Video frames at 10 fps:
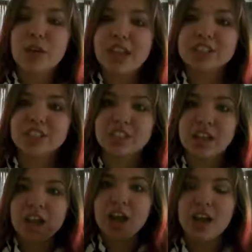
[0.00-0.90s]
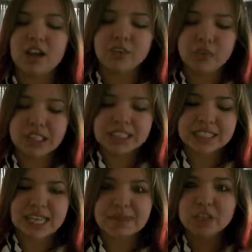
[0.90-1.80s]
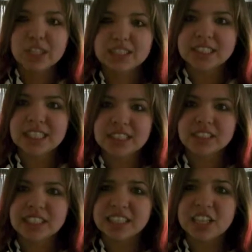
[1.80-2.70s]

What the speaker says: location of what's his name, Justin's